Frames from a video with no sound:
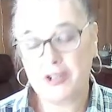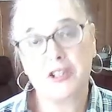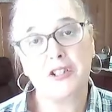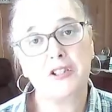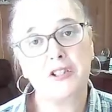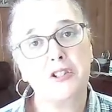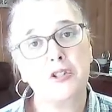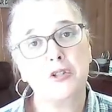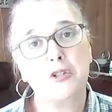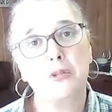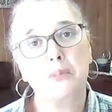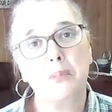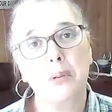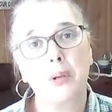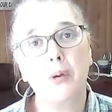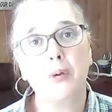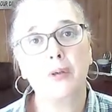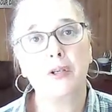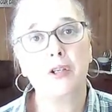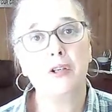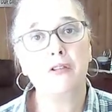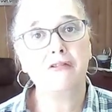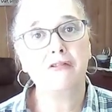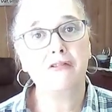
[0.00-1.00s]
to still
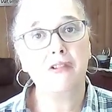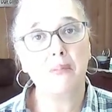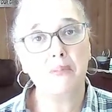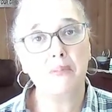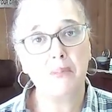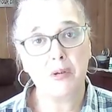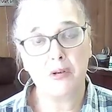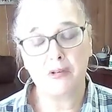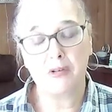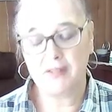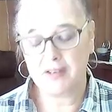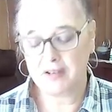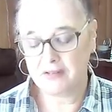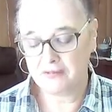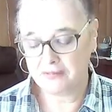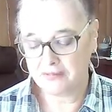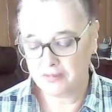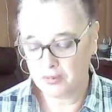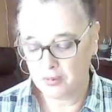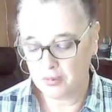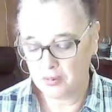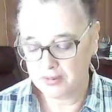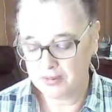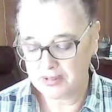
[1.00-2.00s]
block you from moving
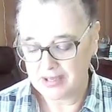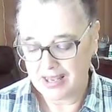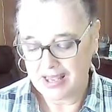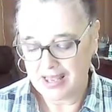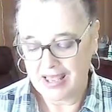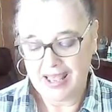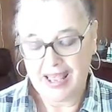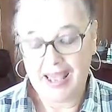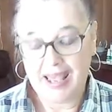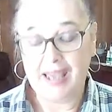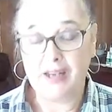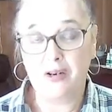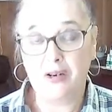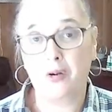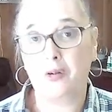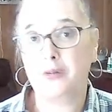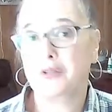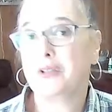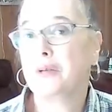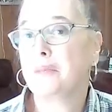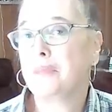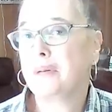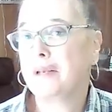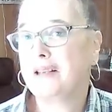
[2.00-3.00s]
forward and on
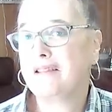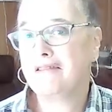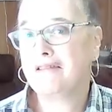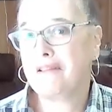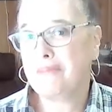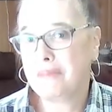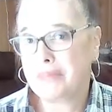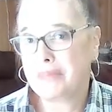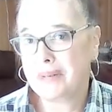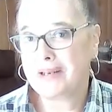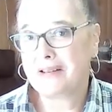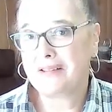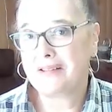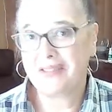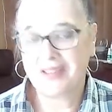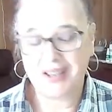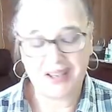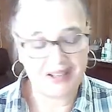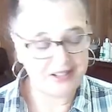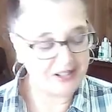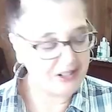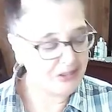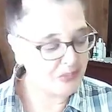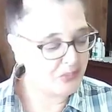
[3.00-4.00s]
to bigger and better
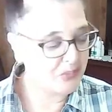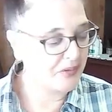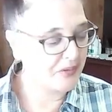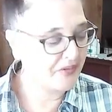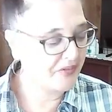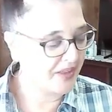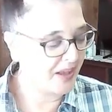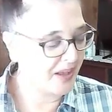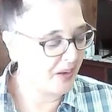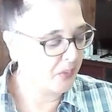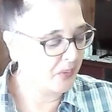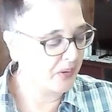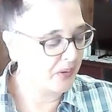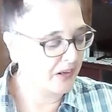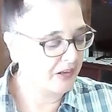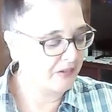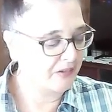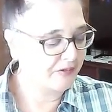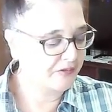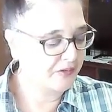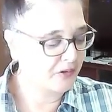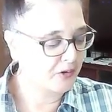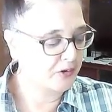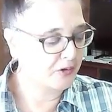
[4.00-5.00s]
things with that Wheel
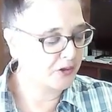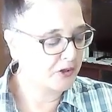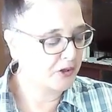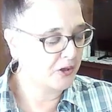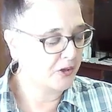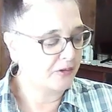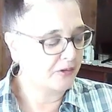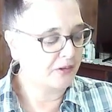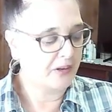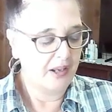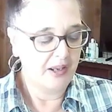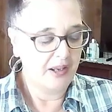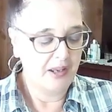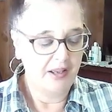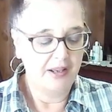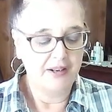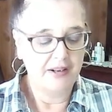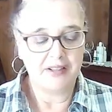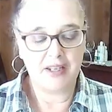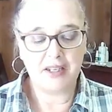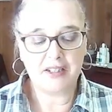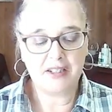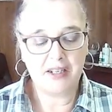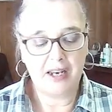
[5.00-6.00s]
of Fortune.
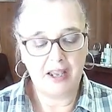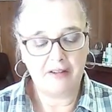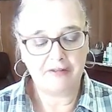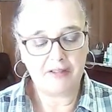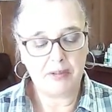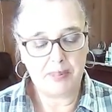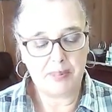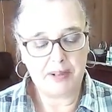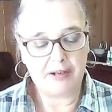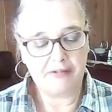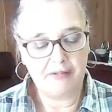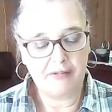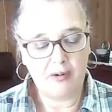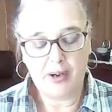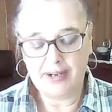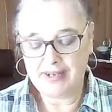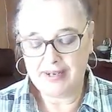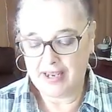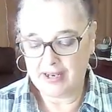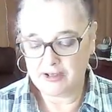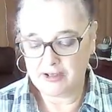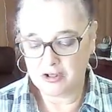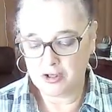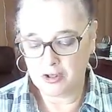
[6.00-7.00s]
Doesn't have to be
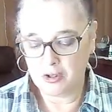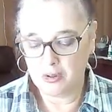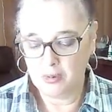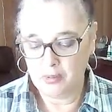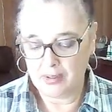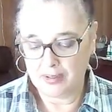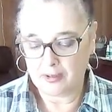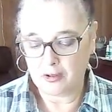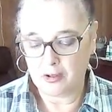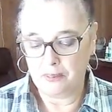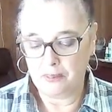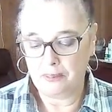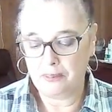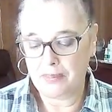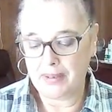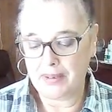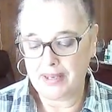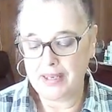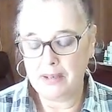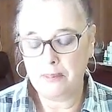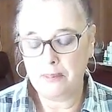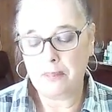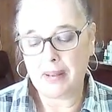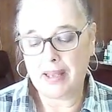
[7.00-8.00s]
financial, it could
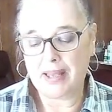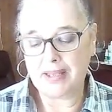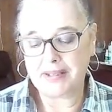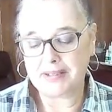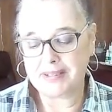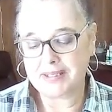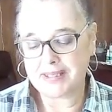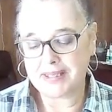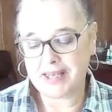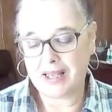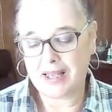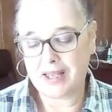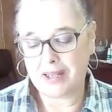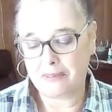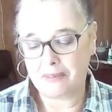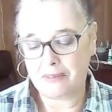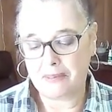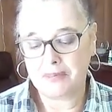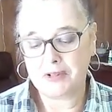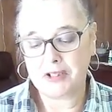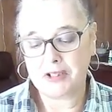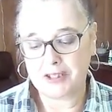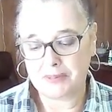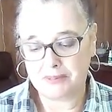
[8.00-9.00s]
be, but um,
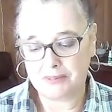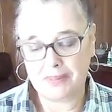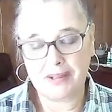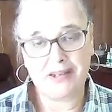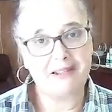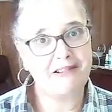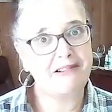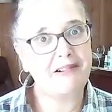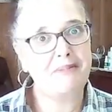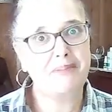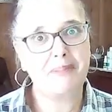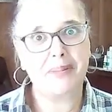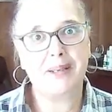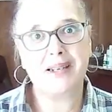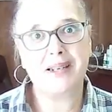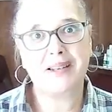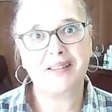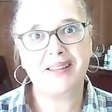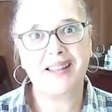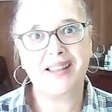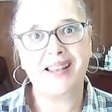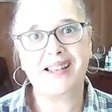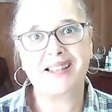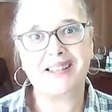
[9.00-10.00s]
just bigger and better
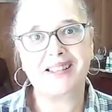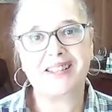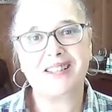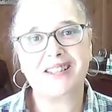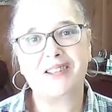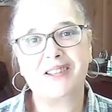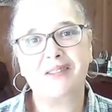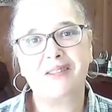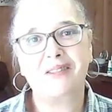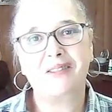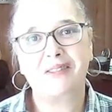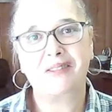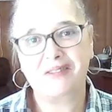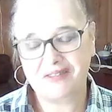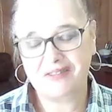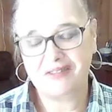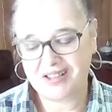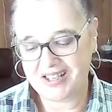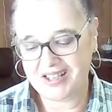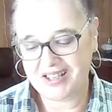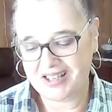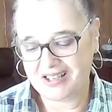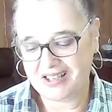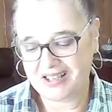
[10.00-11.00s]
things.
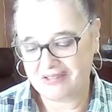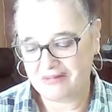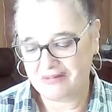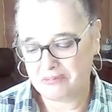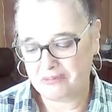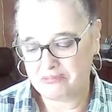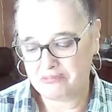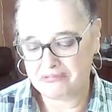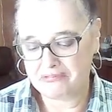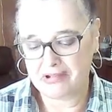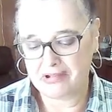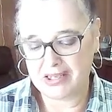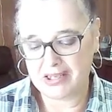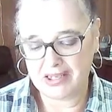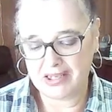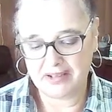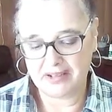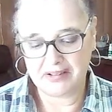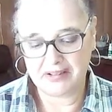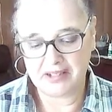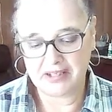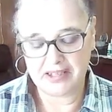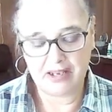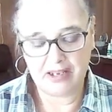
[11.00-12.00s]
There,
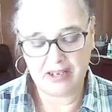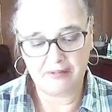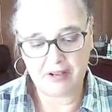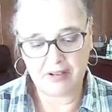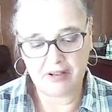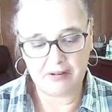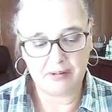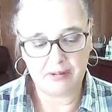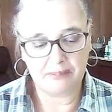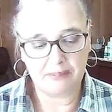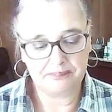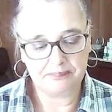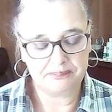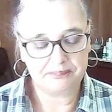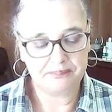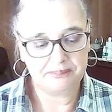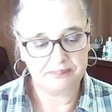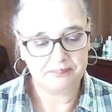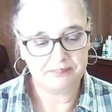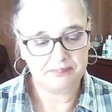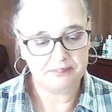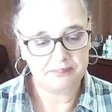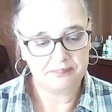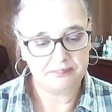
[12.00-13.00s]
brilliant, love
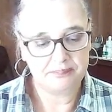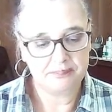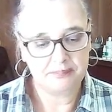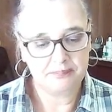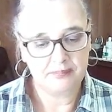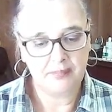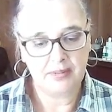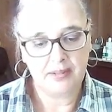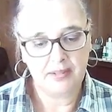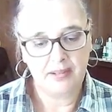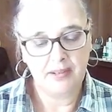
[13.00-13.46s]
it.